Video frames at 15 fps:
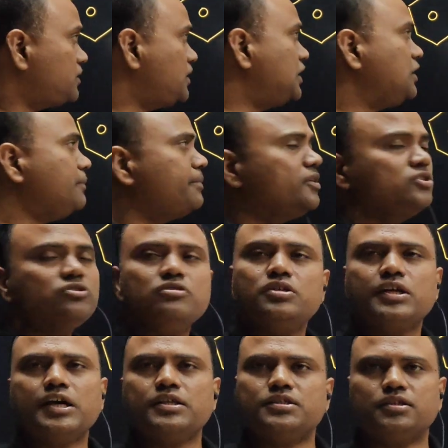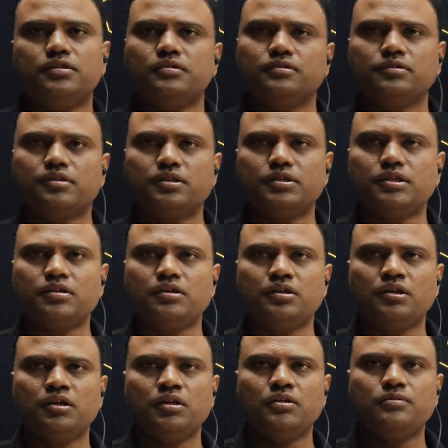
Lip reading: than the benzoic acid. Clear?